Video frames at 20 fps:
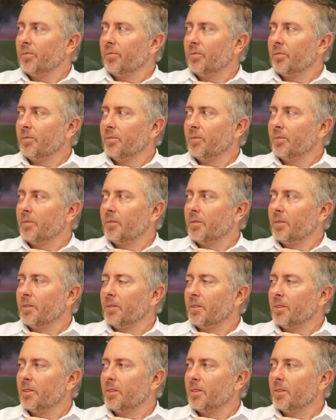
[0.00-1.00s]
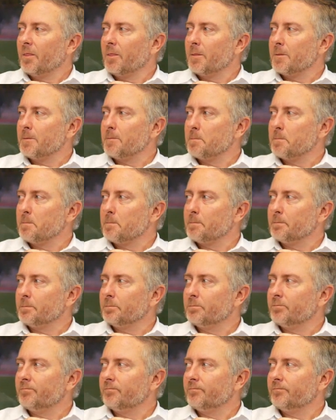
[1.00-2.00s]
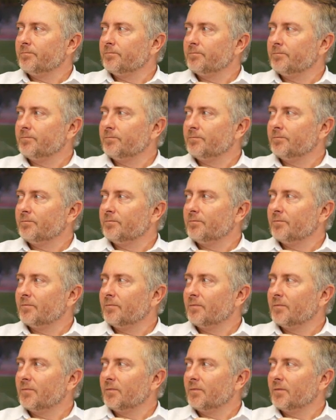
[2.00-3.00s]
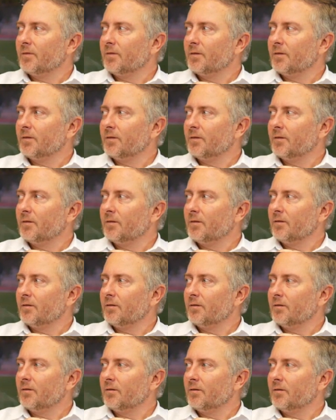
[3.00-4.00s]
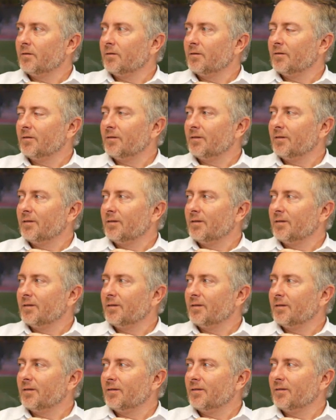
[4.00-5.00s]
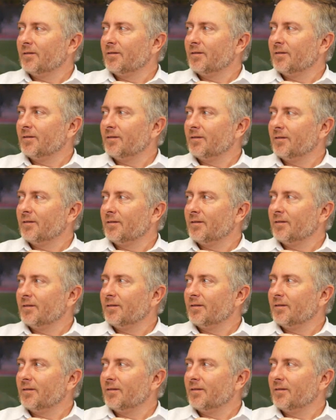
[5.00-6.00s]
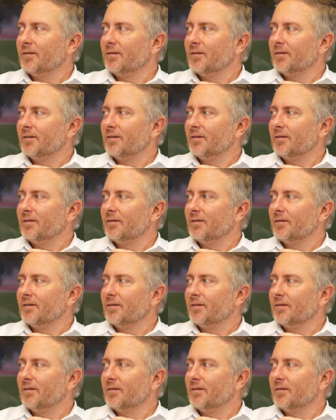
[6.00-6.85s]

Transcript: (silent)